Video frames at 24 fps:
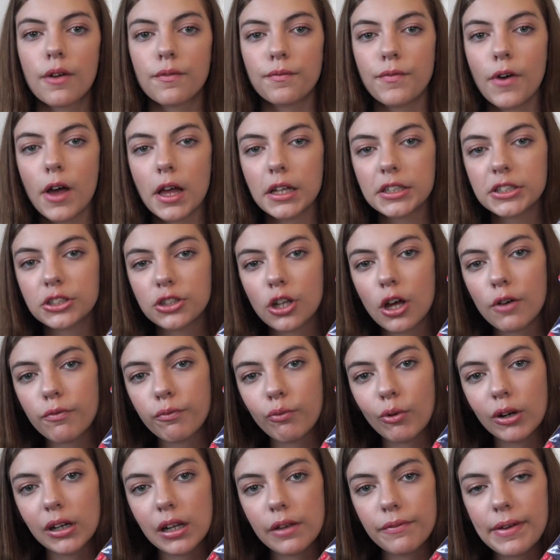first
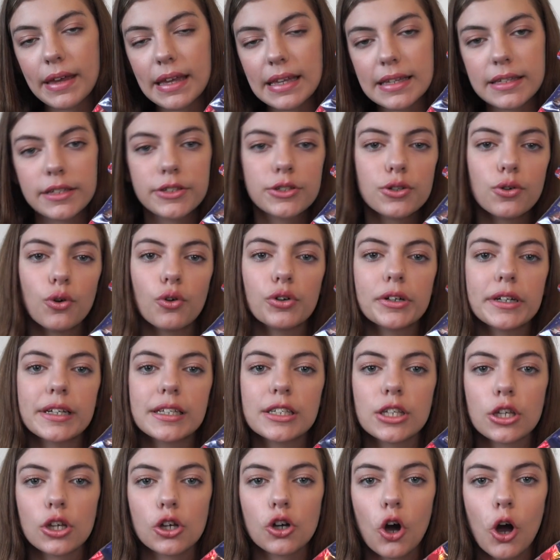off, one of his
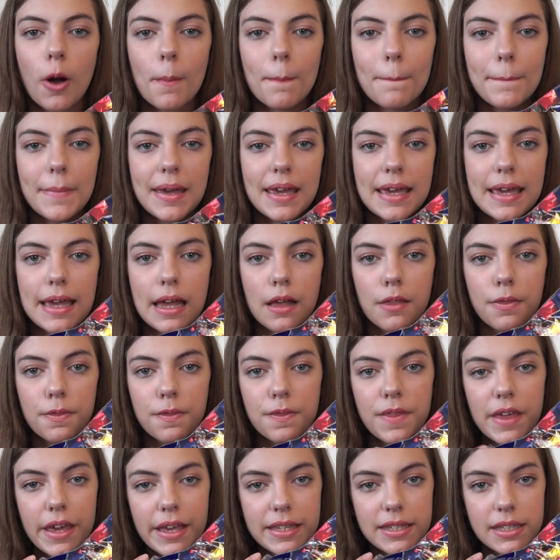daughters got me
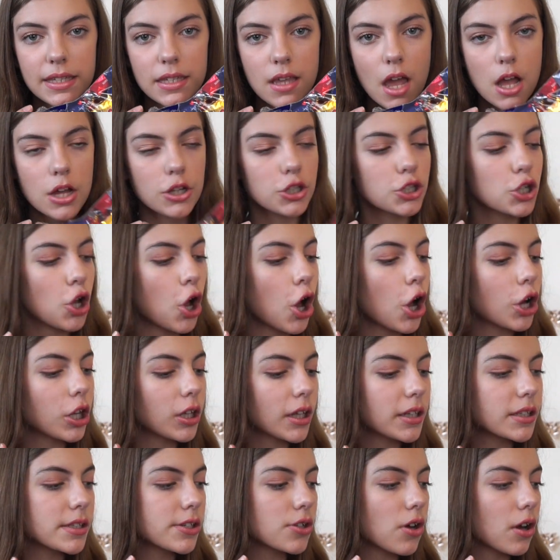this
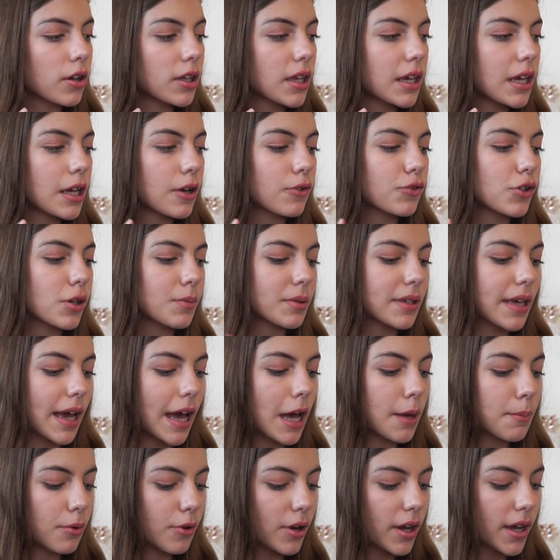chocolate stocking from
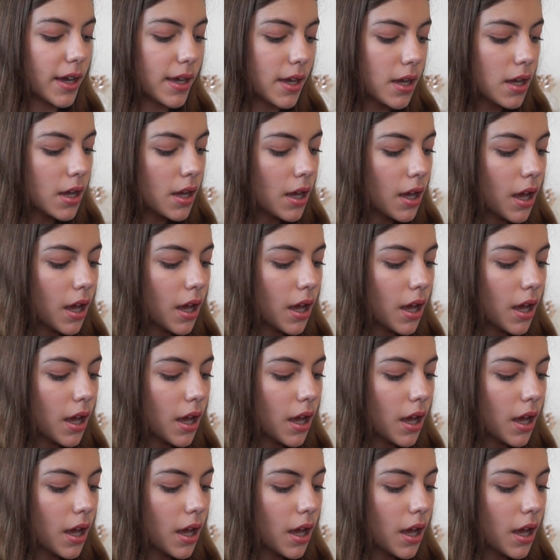Cadbury.